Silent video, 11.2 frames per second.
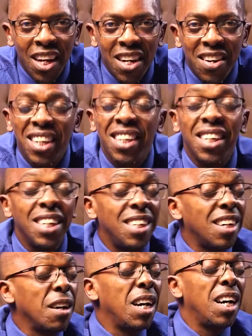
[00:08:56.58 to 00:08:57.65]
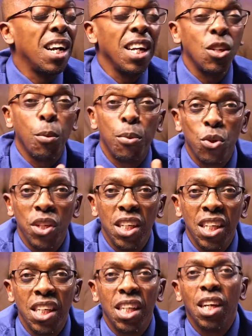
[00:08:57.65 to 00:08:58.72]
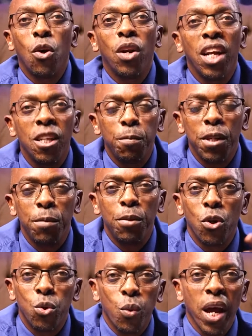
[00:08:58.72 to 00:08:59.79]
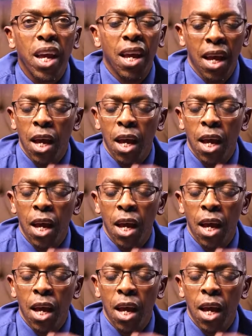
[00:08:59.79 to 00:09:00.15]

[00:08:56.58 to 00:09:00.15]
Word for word: Writing is a great opportunity in the online space because why?